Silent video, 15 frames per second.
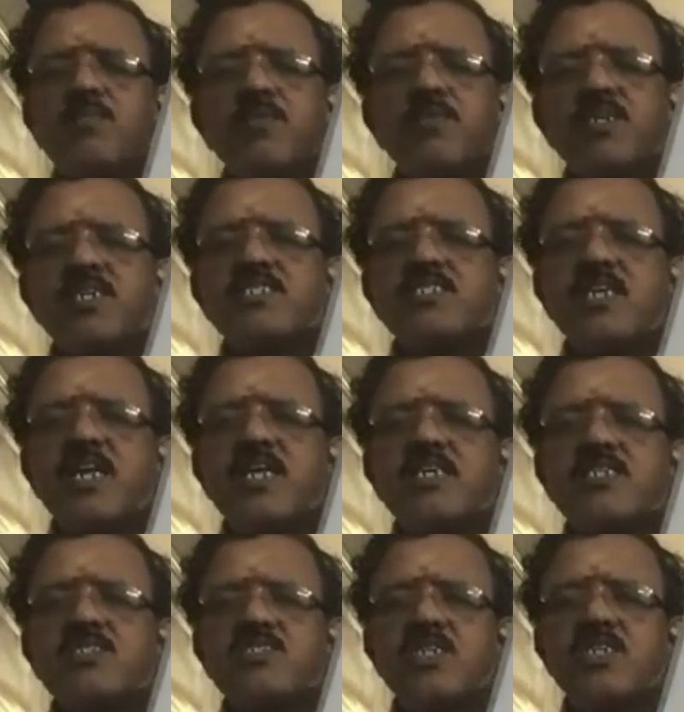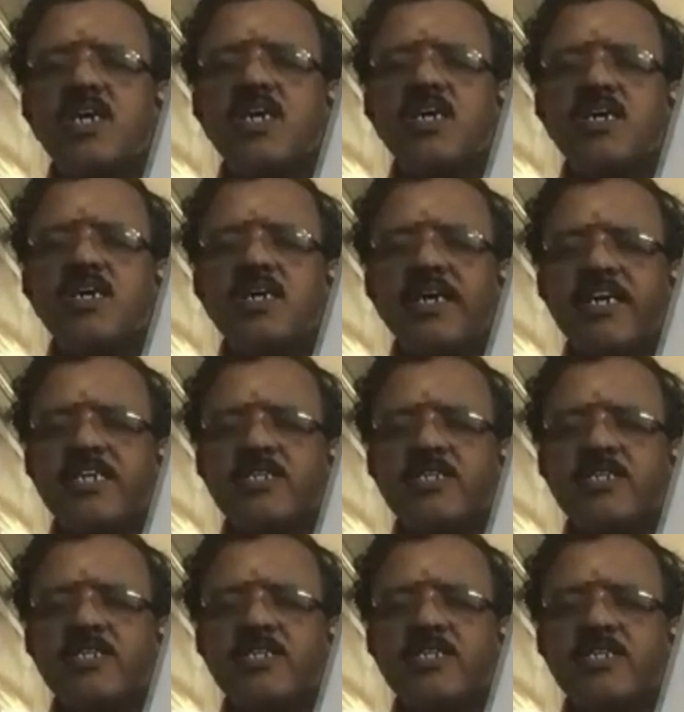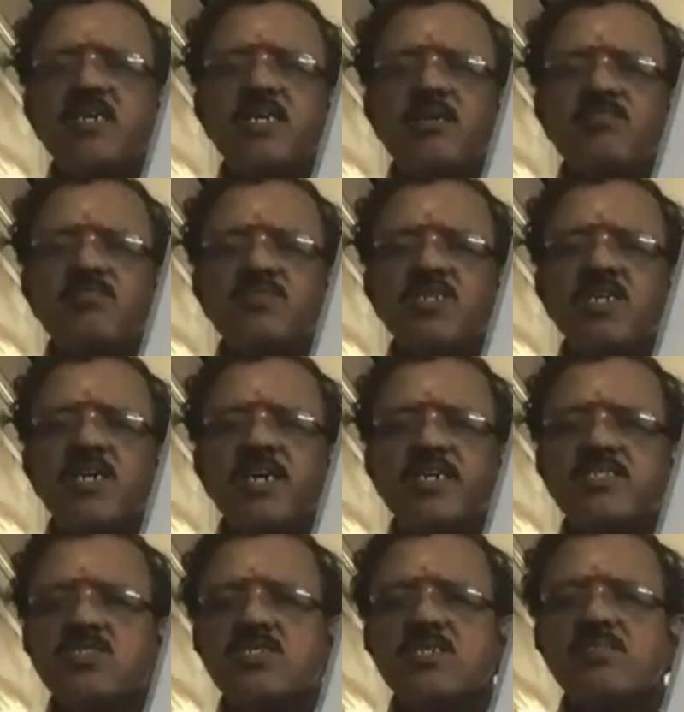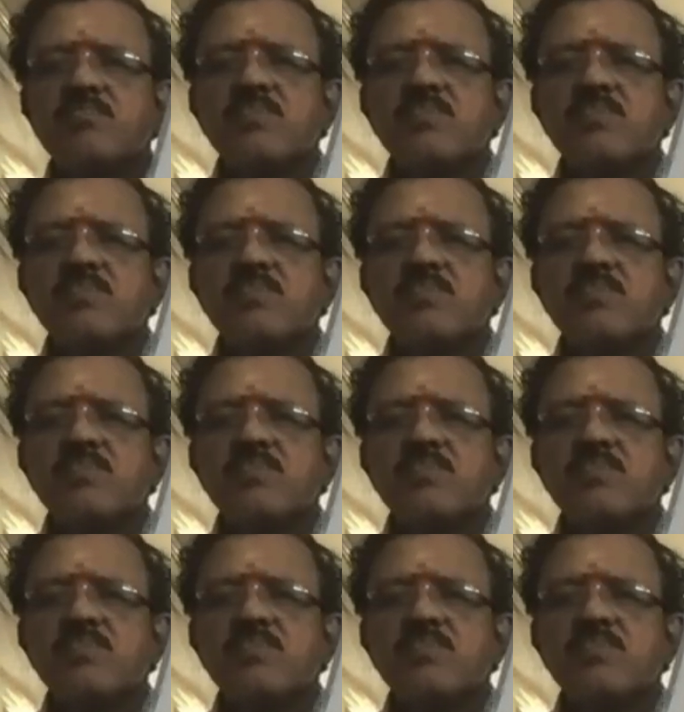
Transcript: Potential energy expression mgh.